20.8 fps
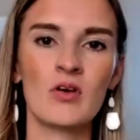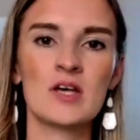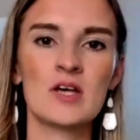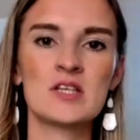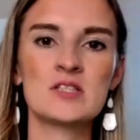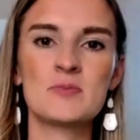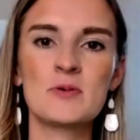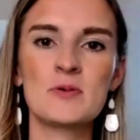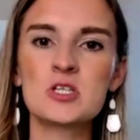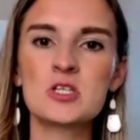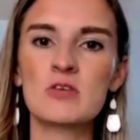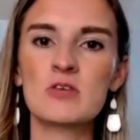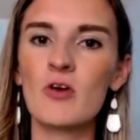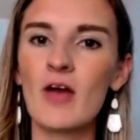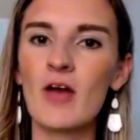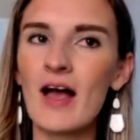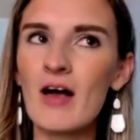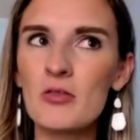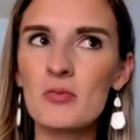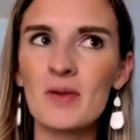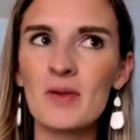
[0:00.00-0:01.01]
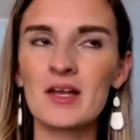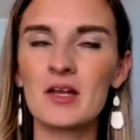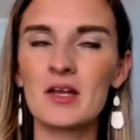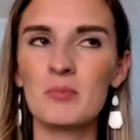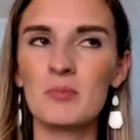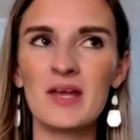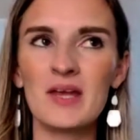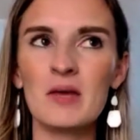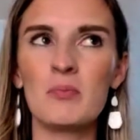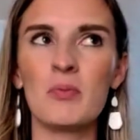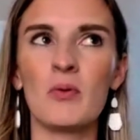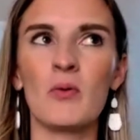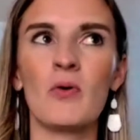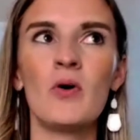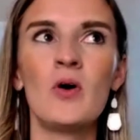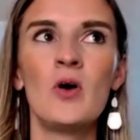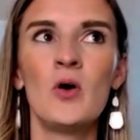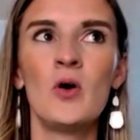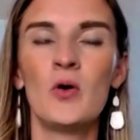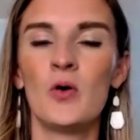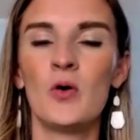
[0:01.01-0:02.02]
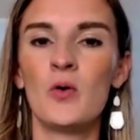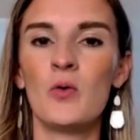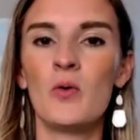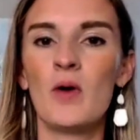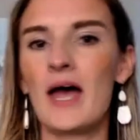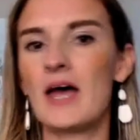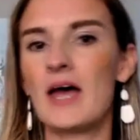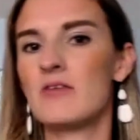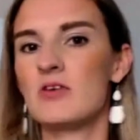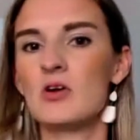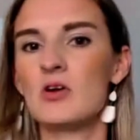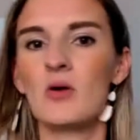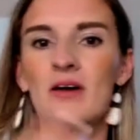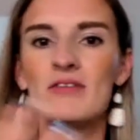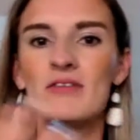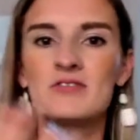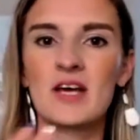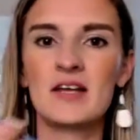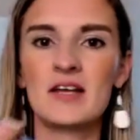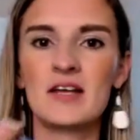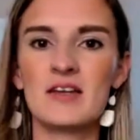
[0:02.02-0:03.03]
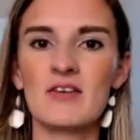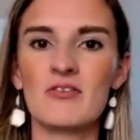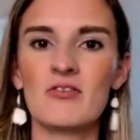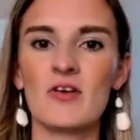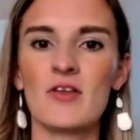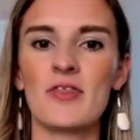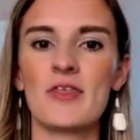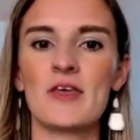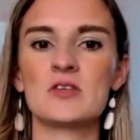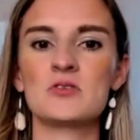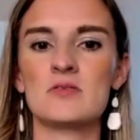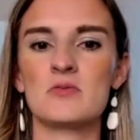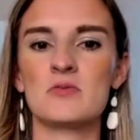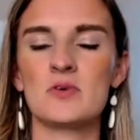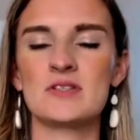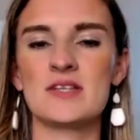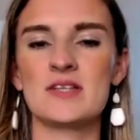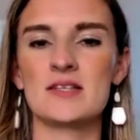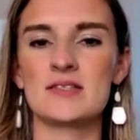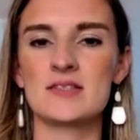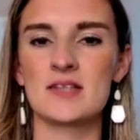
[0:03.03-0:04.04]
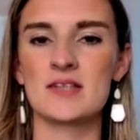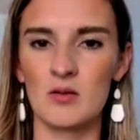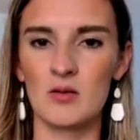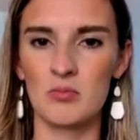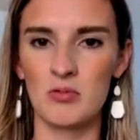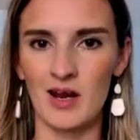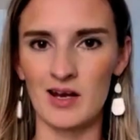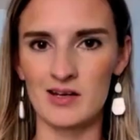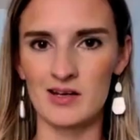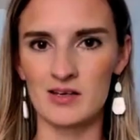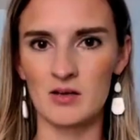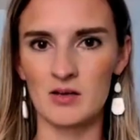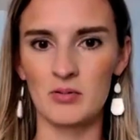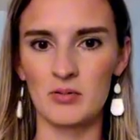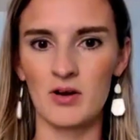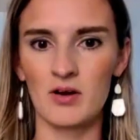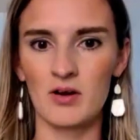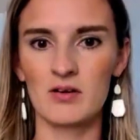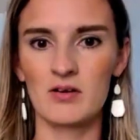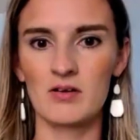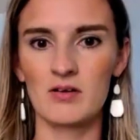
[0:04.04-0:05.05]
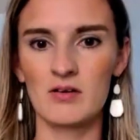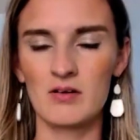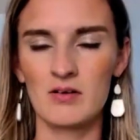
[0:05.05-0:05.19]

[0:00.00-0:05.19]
Especially for health-minded people who have done different things. What sets chiropractic apart?